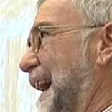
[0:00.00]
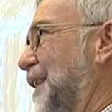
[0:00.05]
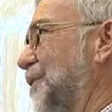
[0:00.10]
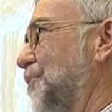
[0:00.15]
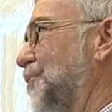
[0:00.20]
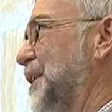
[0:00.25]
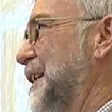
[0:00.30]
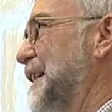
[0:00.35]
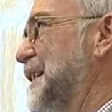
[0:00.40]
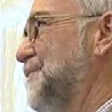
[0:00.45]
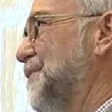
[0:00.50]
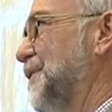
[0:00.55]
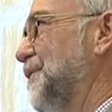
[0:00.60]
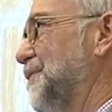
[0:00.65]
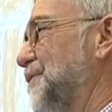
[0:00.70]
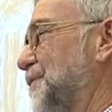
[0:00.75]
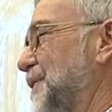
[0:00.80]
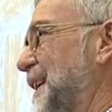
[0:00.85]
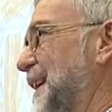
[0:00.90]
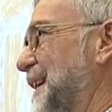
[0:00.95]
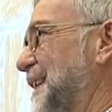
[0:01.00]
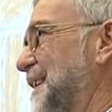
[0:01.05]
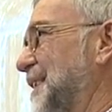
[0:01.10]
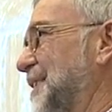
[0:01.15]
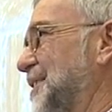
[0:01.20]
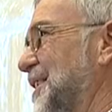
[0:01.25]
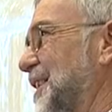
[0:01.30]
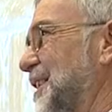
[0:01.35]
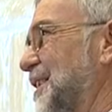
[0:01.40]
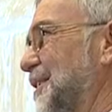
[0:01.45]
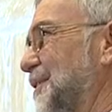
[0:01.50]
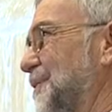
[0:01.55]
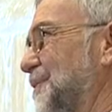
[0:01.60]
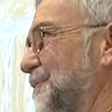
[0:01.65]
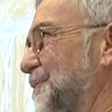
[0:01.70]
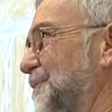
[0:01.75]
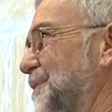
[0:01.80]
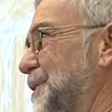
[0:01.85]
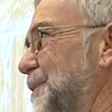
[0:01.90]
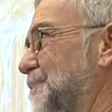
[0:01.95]
And we even find that our
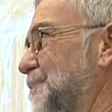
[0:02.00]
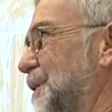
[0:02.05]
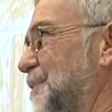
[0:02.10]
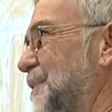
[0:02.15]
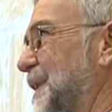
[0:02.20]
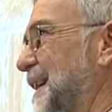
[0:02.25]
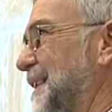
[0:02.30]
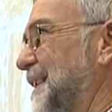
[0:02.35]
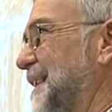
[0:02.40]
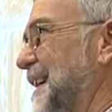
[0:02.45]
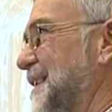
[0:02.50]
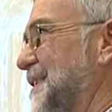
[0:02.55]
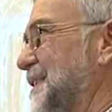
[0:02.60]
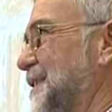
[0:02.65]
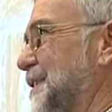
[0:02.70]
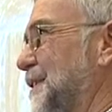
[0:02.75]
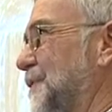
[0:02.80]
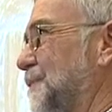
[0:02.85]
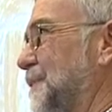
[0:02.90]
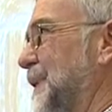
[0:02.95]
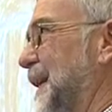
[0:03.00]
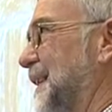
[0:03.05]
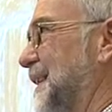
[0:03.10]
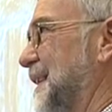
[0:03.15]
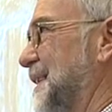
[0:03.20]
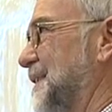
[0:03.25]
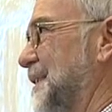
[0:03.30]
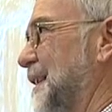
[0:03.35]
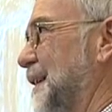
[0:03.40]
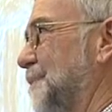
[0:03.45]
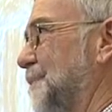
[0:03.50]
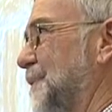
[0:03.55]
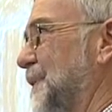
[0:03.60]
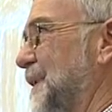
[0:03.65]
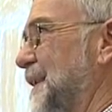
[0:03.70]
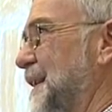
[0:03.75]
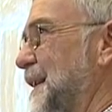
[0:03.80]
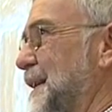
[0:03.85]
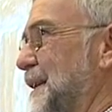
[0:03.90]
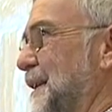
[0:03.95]
diplomat guests have picked this up.
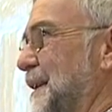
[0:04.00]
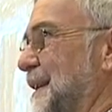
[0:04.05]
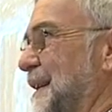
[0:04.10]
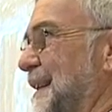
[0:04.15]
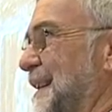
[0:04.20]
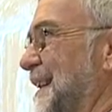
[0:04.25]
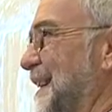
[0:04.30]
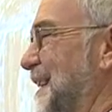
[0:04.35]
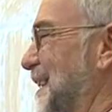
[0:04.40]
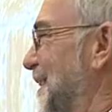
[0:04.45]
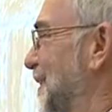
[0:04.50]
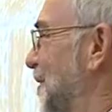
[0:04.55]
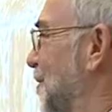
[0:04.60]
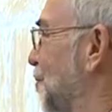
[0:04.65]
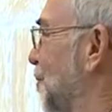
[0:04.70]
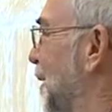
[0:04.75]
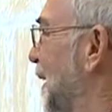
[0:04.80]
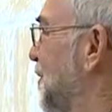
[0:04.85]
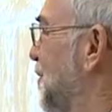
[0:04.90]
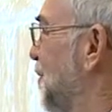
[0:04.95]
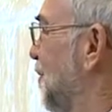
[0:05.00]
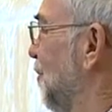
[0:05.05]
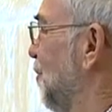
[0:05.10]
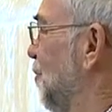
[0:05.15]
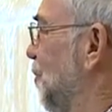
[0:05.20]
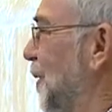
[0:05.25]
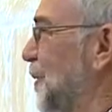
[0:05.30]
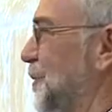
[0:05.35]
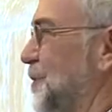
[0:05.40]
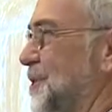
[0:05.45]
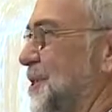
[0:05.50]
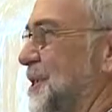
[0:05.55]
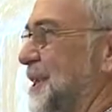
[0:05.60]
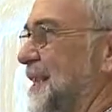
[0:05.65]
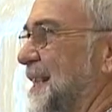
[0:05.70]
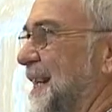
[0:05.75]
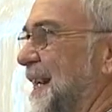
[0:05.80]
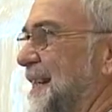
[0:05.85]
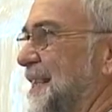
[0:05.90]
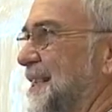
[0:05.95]
Rachel quotes
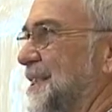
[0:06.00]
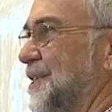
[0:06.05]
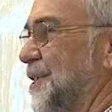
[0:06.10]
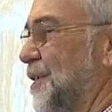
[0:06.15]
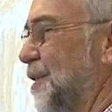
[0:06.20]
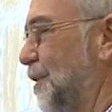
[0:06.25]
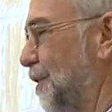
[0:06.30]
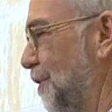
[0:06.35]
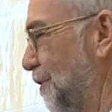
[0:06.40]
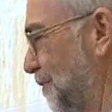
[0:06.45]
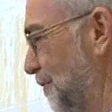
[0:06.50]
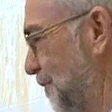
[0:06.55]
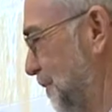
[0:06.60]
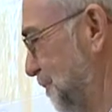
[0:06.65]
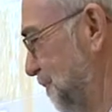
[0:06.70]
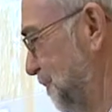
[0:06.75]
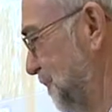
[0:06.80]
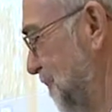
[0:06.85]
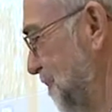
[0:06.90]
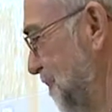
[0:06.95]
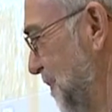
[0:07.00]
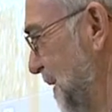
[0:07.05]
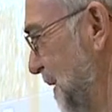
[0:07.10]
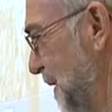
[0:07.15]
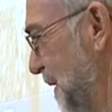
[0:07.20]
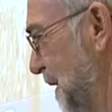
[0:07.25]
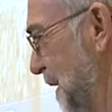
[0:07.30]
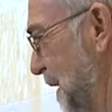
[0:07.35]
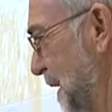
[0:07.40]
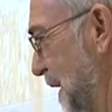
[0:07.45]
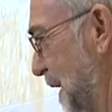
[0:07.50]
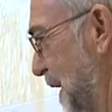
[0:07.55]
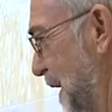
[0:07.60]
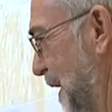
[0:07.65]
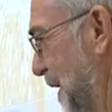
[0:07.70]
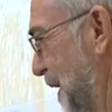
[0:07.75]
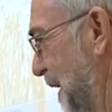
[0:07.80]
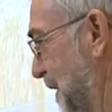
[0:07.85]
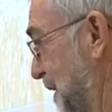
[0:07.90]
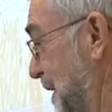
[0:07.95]
the case of,
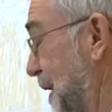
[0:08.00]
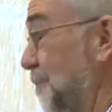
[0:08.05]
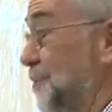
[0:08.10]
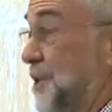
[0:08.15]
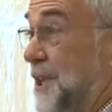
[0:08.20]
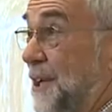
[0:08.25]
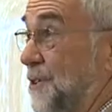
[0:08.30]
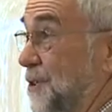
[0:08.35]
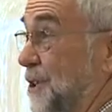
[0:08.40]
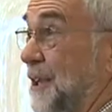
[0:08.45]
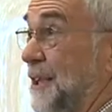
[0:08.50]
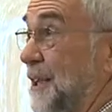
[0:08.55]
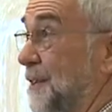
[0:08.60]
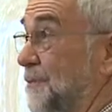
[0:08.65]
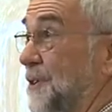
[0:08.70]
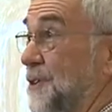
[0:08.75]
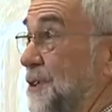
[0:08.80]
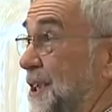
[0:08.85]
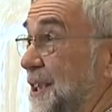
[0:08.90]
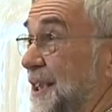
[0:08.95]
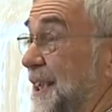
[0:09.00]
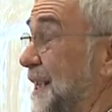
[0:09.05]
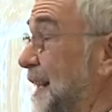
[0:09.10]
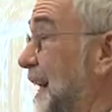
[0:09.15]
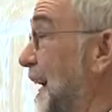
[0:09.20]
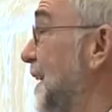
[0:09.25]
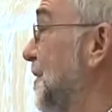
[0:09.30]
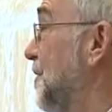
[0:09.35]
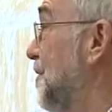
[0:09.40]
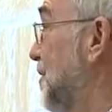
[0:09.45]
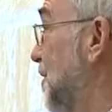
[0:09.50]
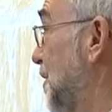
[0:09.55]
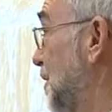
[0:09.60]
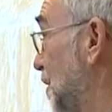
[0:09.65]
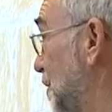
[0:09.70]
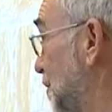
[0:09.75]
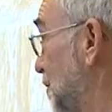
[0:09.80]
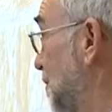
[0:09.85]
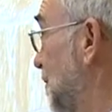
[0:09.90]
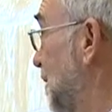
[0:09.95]
it was actually a visiting
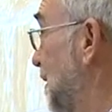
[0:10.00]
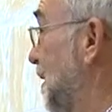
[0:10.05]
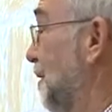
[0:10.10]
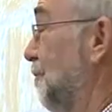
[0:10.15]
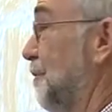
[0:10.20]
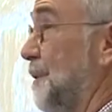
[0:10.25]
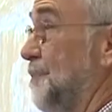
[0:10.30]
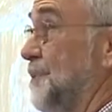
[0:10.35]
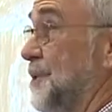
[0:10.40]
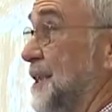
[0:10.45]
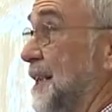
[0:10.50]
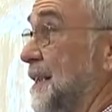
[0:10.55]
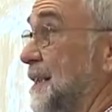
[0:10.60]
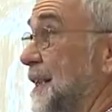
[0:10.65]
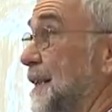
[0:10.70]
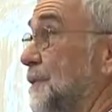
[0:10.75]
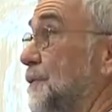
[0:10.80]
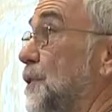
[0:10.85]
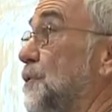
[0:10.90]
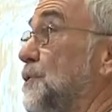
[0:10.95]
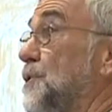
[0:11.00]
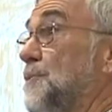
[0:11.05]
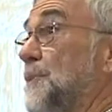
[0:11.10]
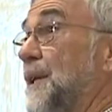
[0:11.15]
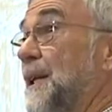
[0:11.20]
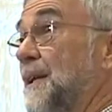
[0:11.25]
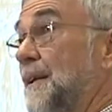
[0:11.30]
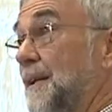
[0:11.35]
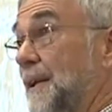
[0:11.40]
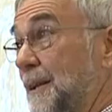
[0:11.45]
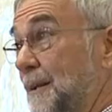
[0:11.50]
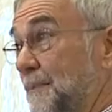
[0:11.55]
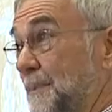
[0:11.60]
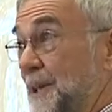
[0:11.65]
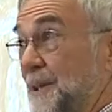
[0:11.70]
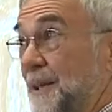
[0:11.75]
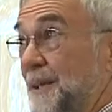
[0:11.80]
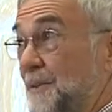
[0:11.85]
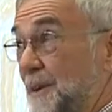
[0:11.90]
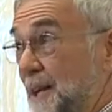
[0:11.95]
NGO representative who was being a little
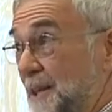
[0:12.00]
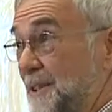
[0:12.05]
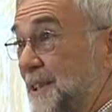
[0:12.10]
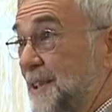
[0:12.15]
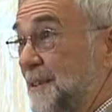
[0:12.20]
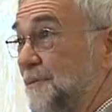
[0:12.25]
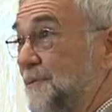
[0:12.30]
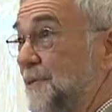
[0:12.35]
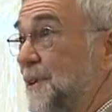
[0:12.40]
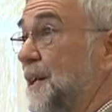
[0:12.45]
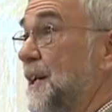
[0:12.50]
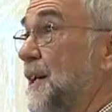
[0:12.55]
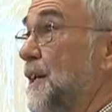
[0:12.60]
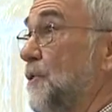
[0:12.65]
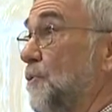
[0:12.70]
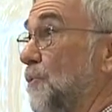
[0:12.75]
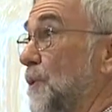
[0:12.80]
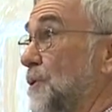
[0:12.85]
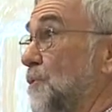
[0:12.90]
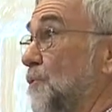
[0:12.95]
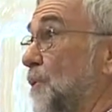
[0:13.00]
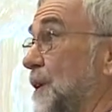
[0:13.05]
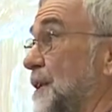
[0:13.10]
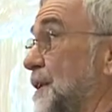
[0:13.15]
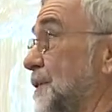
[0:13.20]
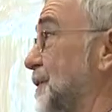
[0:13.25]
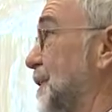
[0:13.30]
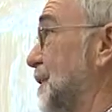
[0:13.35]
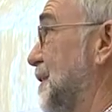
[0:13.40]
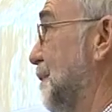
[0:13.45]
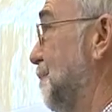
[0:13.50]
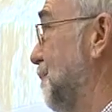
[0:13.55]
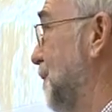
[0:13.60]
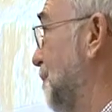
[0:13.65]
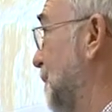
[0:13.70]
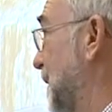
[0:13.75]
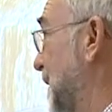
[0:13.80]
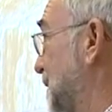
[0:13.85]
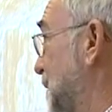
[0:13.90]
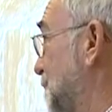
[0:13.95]
bit aggressive with one of the
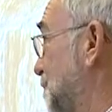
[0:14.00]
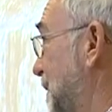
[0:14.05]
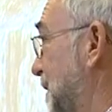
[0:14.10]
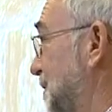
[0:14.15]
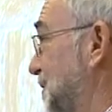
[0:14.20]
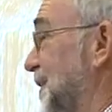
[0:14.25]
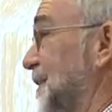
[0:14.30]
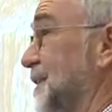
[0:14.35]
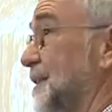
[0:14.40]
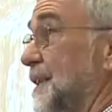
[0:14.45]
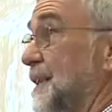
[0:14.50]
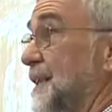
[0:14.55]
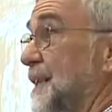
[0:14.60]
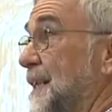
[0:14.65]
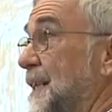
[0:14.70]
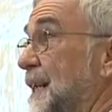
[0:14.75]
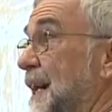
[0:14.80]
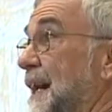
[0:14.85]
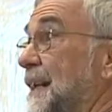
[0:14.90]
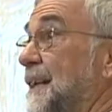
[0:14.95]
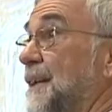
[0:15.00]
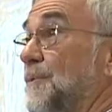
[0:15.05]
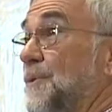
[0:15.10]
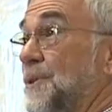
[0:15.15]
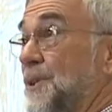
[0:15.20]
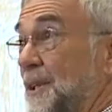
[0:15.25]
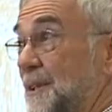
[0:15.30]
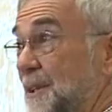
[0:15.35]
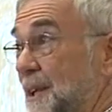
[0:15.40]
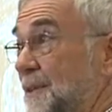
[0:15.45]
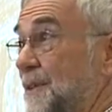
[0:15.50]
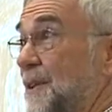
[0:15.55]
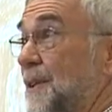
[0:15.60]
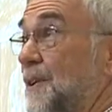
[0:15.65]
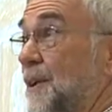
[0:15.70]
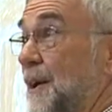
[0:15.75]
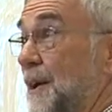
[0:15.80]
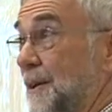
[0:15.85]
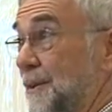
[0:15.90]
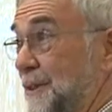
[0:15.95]
diplomats present. And it was
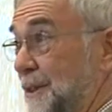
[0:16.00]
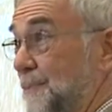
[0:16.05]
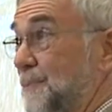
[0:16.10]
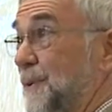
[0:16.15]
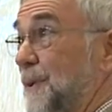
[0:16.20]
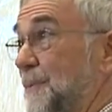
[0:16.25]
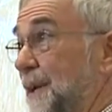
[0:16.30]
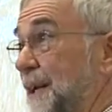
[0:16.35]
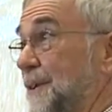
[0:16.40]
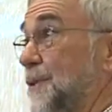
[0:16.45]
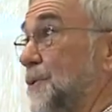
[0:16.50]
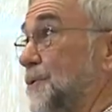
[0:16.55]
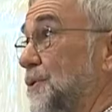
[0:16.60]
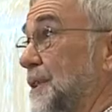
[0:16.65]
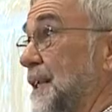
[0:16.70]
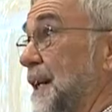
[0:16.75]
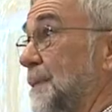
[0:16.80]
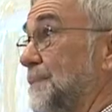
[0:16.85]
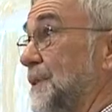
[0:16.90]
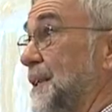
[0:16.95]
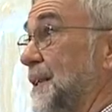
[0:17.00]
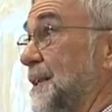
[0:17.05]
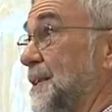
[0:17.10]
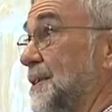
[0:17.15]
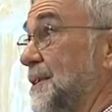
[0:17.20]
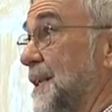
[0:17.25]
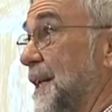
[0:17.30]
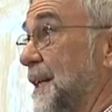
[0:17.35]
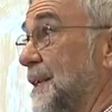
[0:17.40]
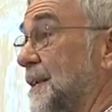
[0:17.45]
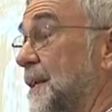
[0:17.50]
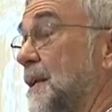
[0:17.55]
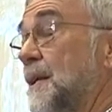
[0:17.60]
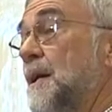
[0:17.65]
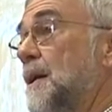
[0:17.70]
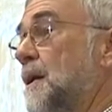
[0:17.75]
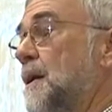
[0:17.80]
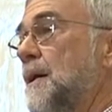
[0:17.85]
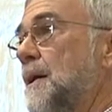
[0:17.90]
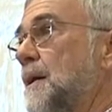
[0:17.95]
another diplomat who stepped in and said,
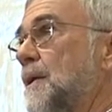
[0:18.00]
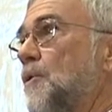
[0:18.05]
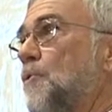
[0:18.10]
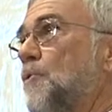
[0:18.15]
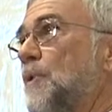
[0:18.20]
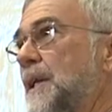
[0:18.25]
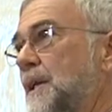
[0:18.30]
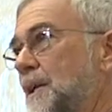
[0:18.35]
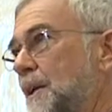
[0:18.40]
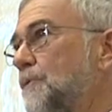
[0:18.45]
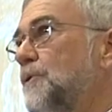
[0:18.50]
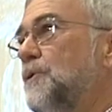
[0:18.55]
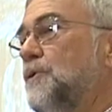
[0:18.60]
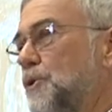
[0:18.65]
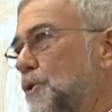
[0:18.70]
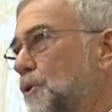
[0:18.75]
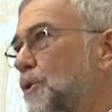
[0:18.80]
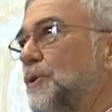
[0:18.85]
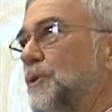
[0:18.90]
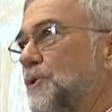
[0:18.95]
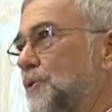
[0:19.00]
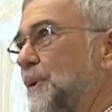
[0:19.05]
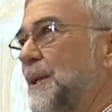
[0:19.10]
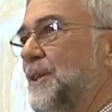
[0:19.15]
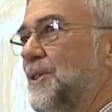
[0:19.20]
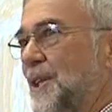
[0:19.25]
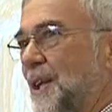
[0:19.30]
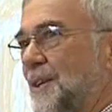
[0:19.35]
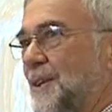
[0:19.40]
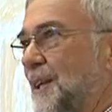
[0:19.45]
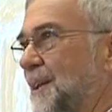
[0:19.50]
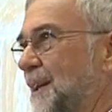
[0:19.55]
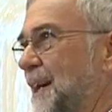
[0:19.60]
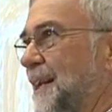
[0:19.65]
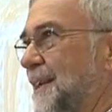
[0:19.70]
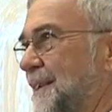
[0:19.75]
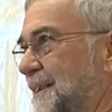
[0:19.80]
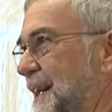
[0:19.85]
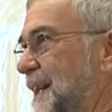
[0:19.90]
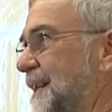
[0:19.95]
"We don't talk to each other
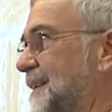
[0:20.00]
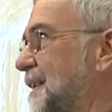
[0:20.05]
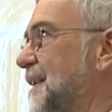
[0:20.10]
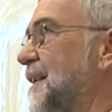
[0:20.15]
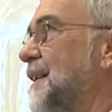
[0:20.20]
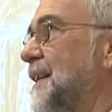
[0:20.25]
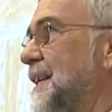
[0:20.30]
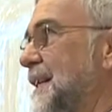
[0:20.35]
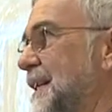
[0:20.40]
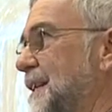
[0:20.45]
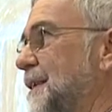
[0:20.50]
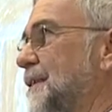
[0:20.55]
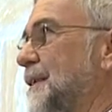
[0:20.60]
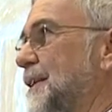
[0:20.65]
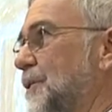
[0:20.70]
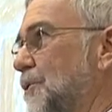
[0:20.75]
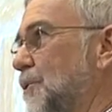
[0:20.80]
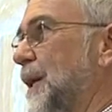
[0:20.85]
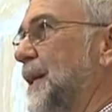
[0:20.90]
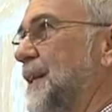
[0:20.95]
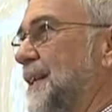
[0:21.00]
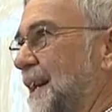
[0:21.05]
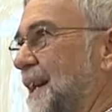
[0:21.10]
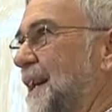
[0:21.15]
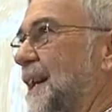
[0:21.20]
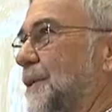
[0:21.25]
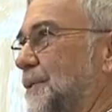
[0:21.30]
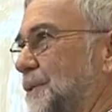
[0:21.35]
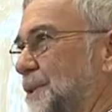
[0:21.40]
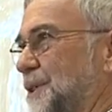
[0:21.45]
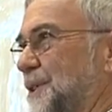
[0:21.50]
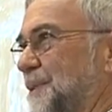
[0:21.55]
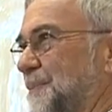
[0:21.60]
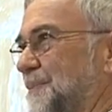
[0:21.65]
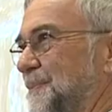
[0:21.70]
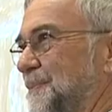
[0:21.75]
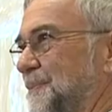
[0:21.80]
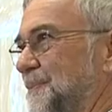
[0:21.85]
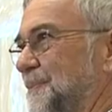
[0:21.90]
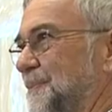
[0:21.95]
like that here in Quaker House."